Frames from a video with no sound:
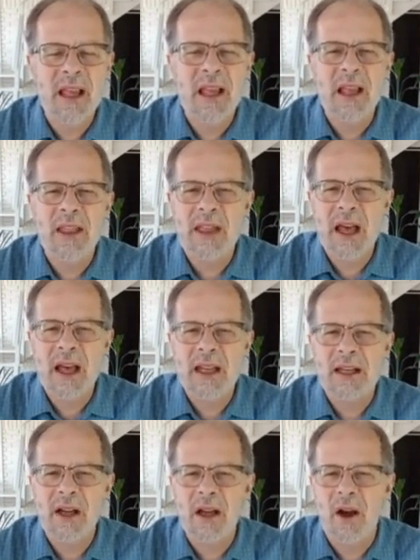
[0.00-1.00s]

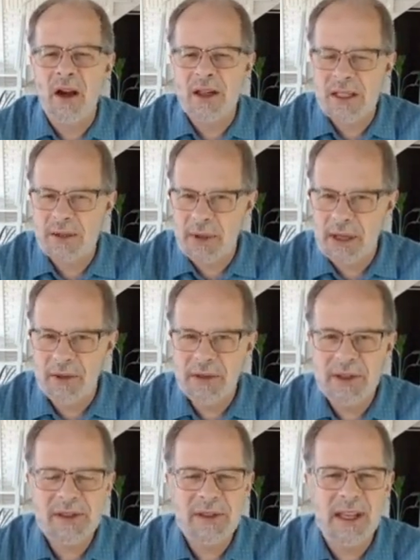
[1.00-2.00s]
that are spelled
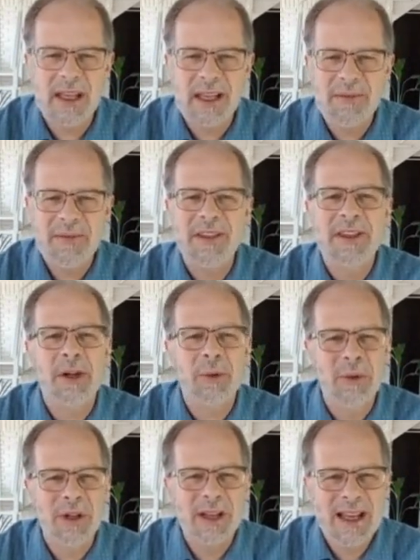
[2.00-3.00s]
the same, they're
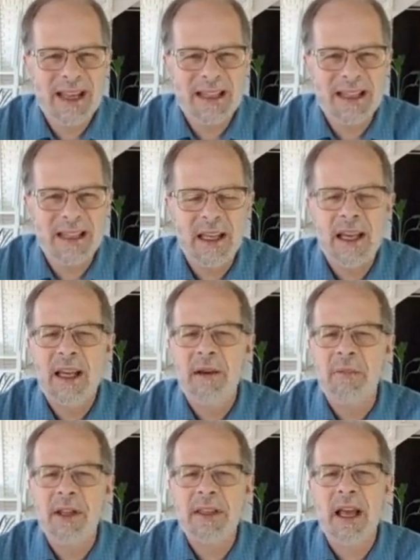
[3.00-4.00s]
related,
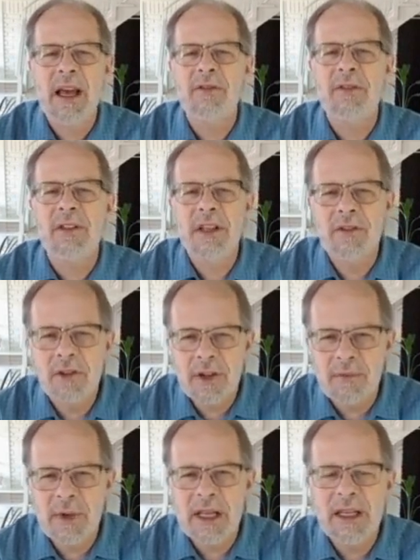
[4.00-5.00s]
but they have
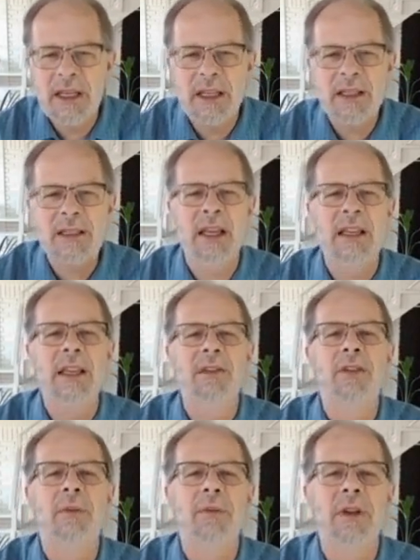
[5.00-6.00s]
different meanings and
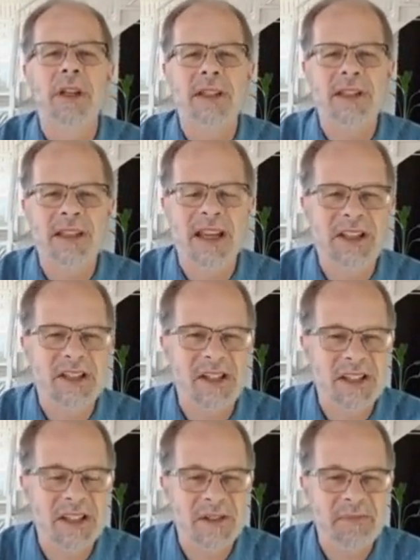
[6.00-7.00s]
different
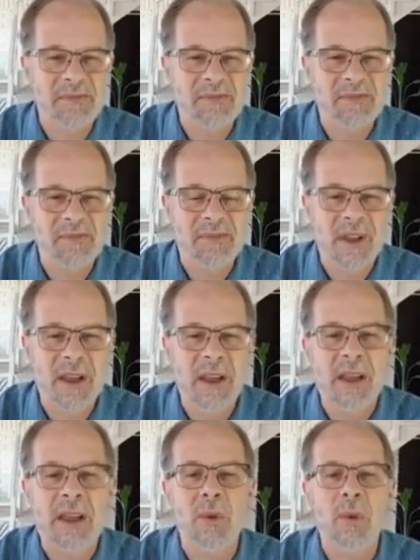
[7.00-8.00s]
pronunciations.
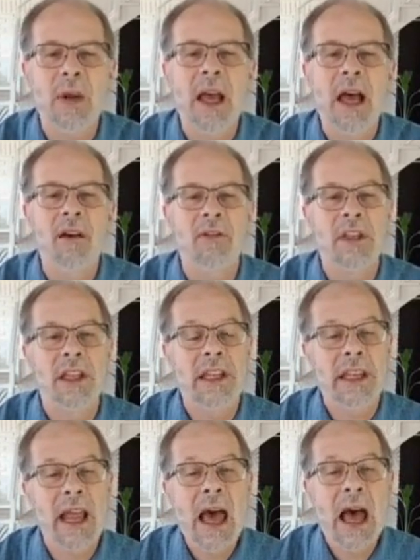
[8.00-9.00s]
We have the
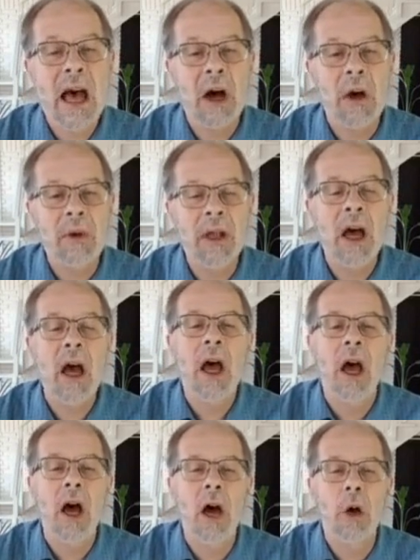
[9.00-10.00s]
noun
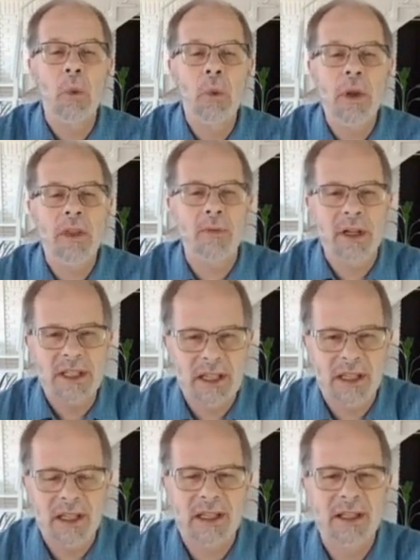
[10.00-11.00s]

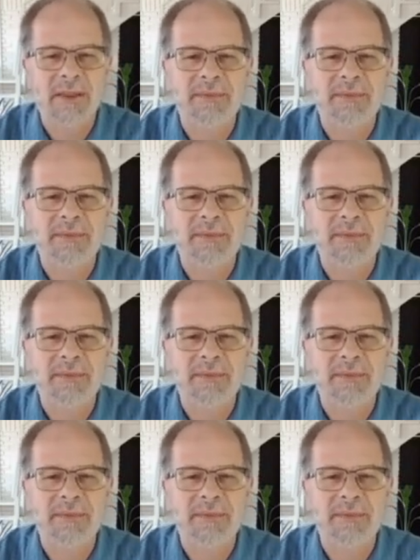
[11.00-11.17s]
arithmetic,